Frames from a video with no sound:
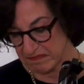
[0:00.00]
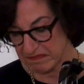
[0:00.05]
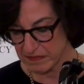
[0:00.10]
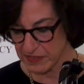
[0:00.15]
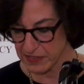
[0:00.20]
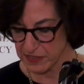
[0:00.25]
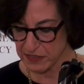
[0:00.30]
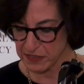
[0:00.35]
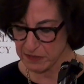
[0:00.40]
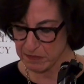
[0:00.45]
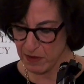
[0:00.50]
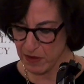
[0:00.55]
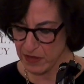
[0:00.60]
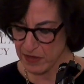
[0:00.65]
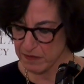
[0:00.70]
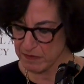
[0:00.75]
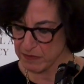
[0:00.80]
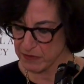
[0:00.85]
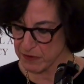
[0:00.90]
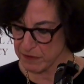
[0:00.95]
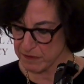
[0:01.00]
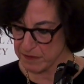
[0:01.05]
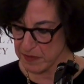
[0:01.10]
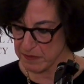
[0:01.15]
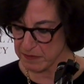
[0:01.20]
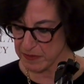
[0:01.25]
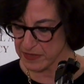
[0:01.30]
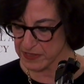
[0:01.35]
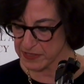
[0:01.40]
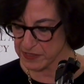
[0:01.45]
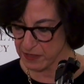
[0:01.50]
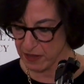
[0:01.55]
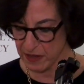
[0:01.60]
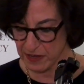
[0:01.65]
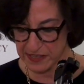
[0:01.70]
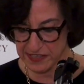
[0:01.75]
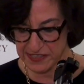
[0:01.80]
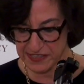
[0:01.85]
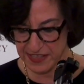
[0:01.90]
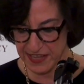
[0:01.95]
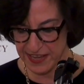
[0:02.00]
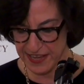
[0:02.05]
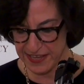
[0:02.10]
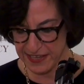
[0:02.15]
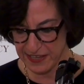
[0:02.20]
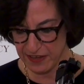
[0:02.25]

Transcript: It's a small improvement, but as long as they